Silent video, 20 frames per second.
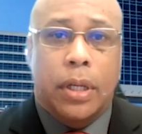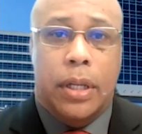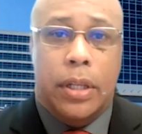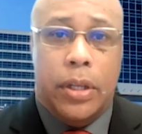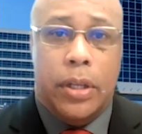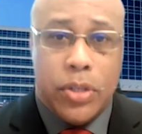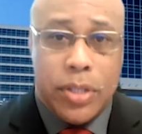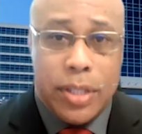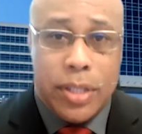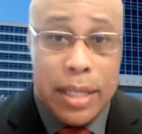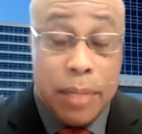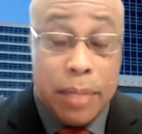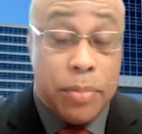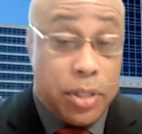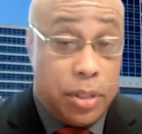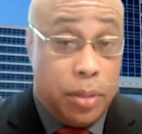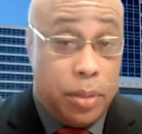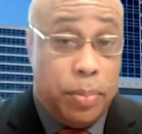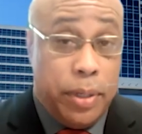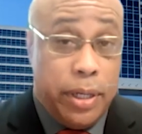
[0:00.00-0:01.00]
There
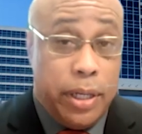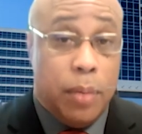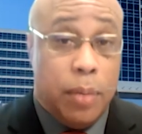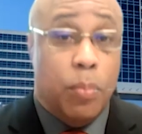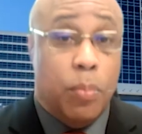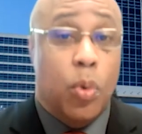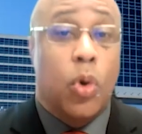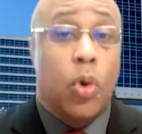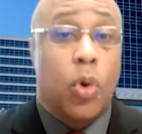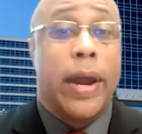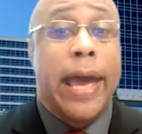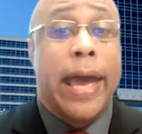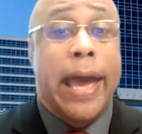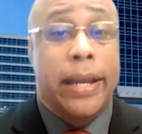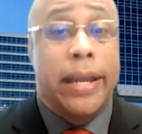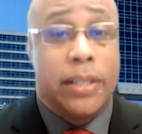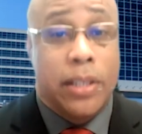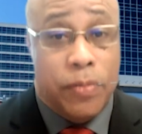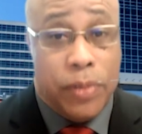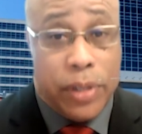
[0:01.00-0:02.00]
seems to be more
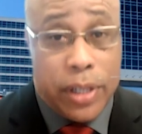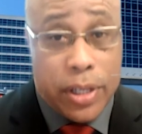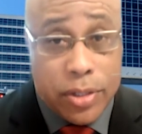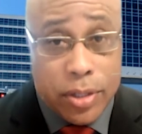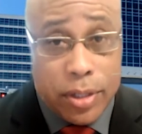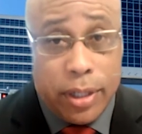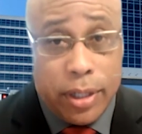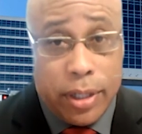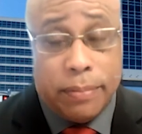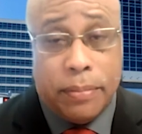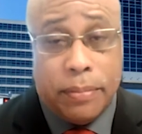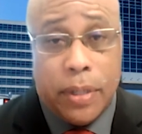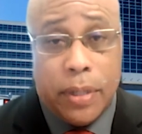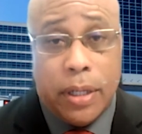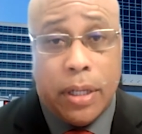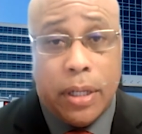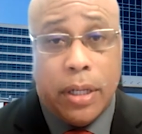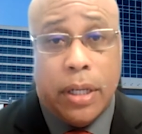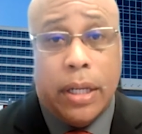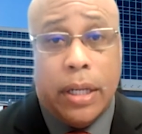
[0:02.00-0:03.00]
active listening.
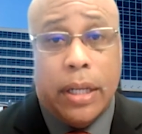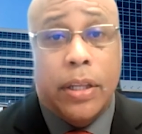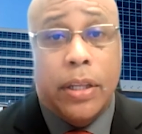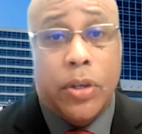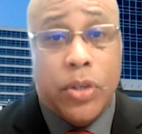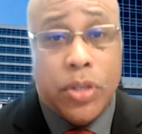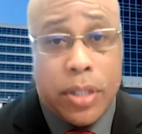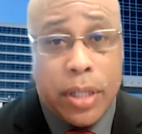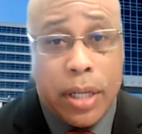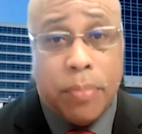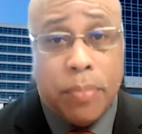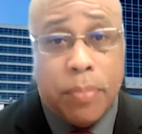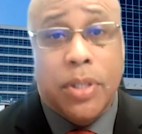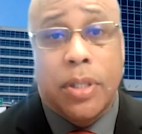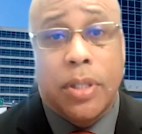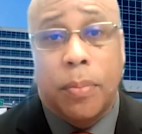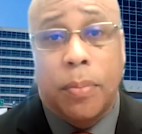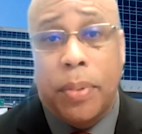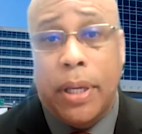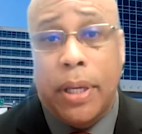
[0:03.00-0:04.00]
There seems
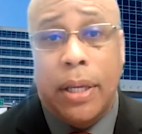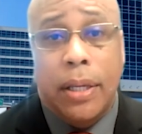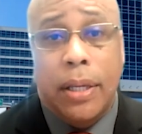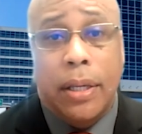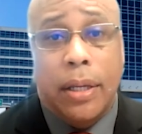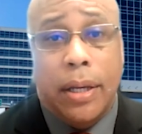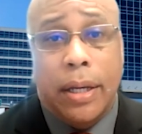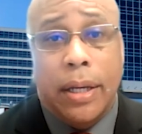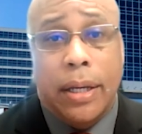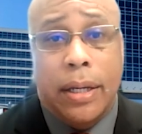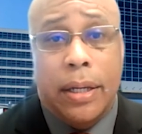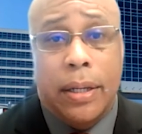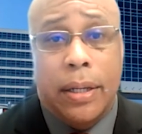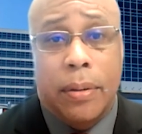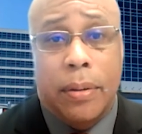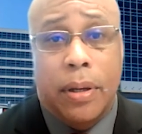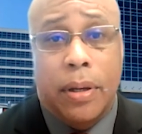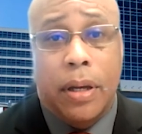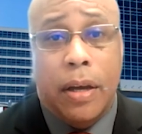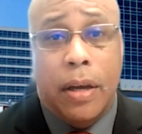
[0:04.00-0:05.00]
to be a
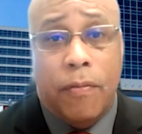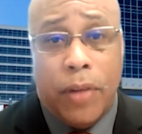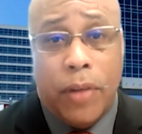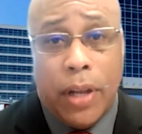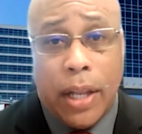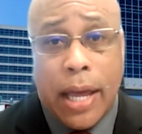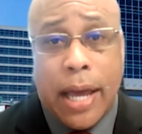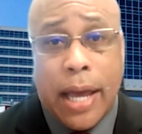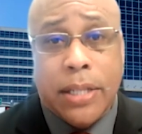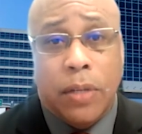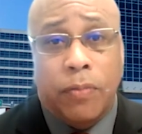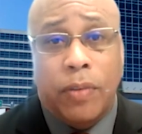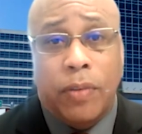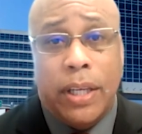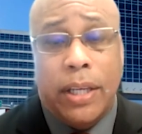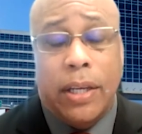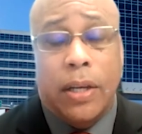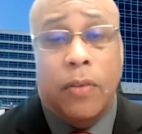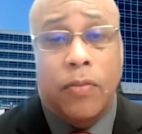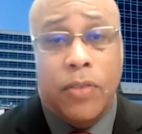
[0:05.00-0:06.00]

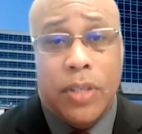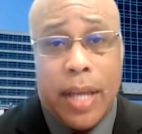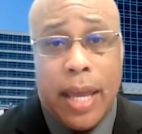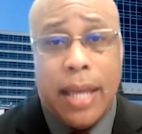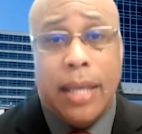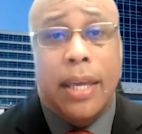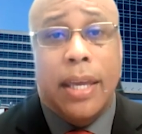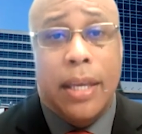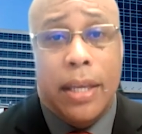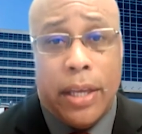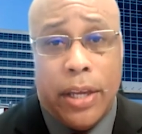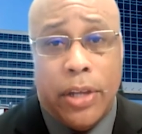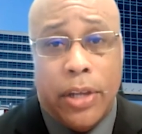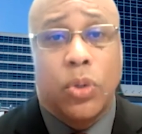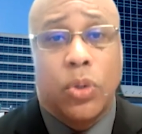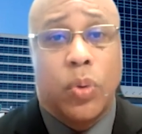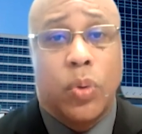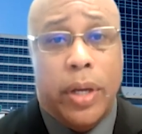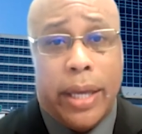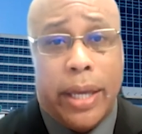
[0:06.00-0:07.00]
philosophy of taking
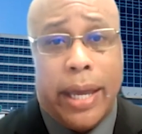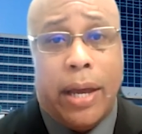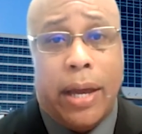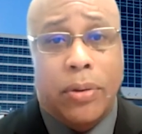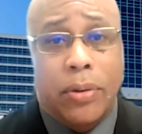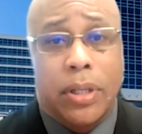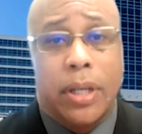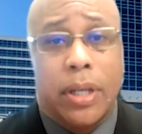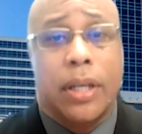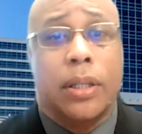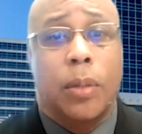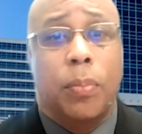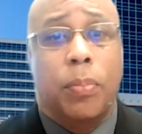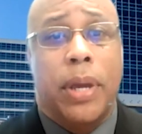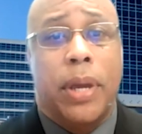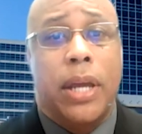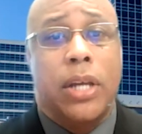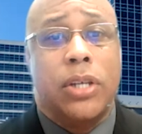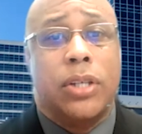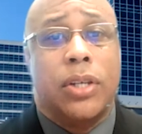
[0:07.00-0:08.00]
into account the
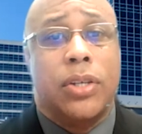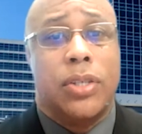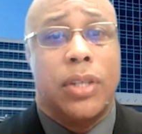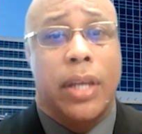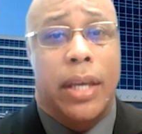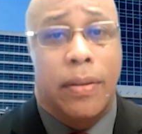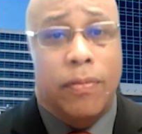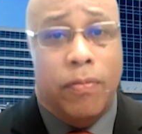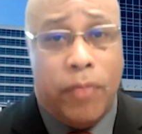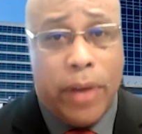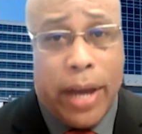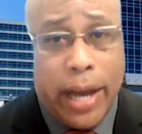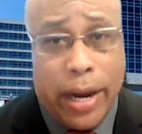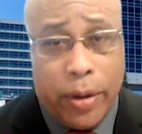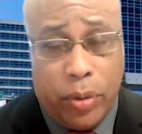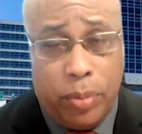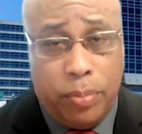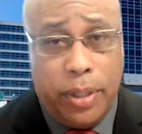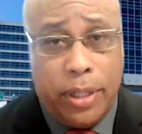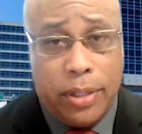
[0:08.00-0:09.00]
patient's
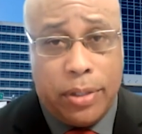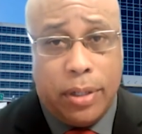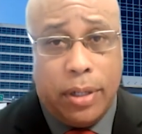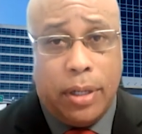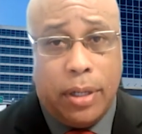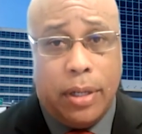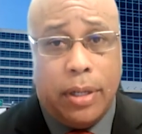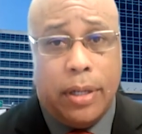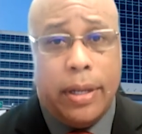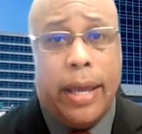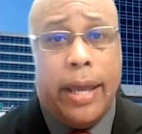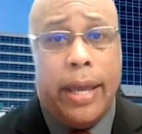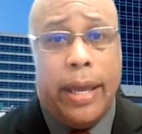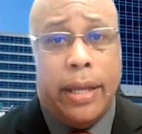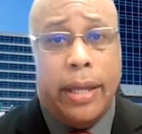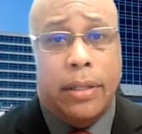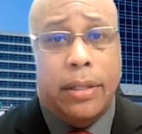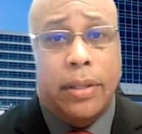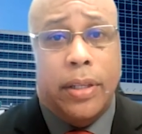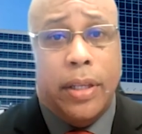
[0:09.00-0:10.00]
environment
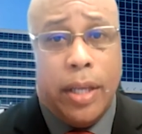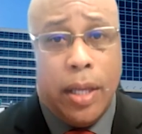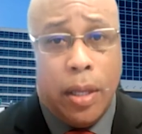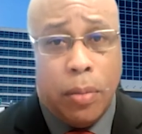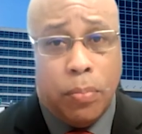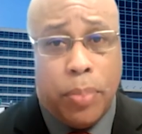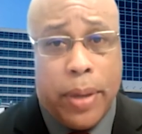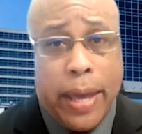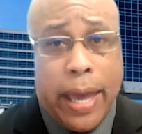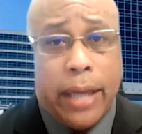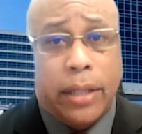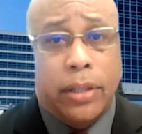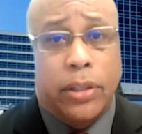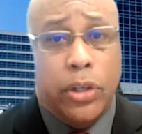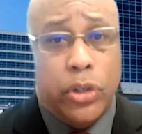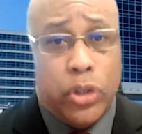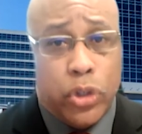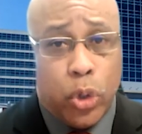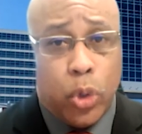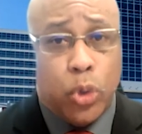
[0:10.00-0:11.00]
and the impact
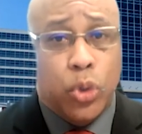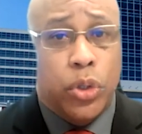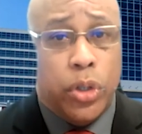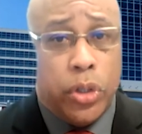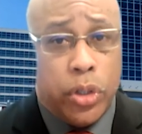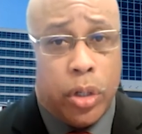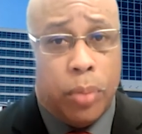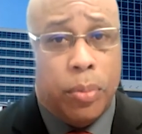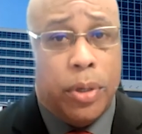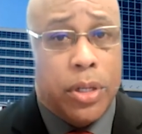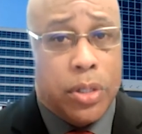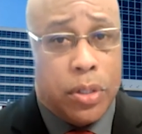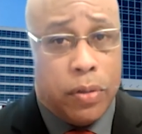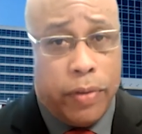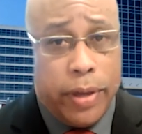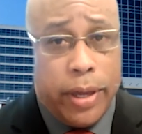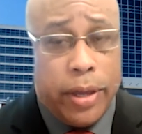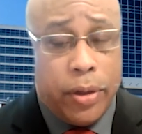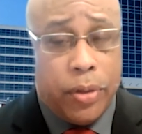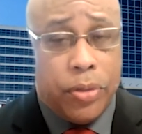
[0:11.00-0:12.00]
that social determinants of
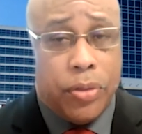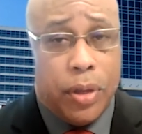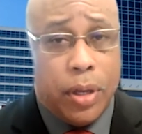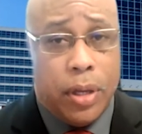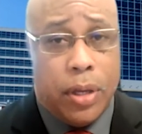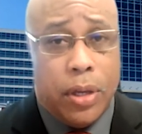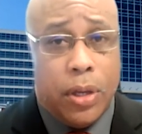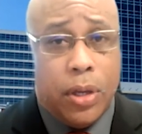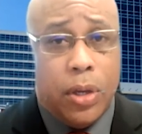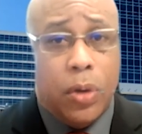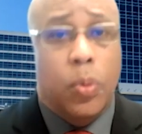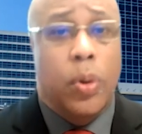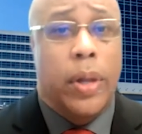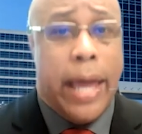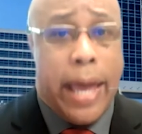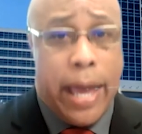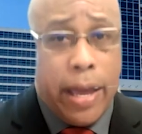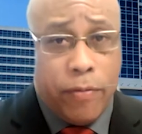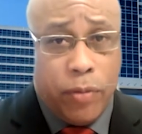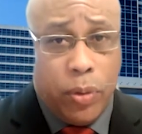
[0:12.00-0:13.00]
health will
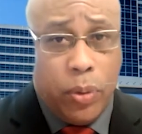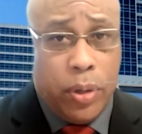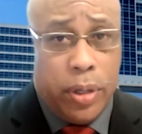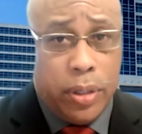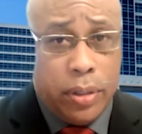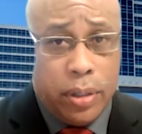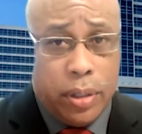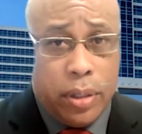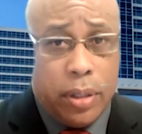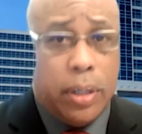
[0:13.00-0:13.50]
have on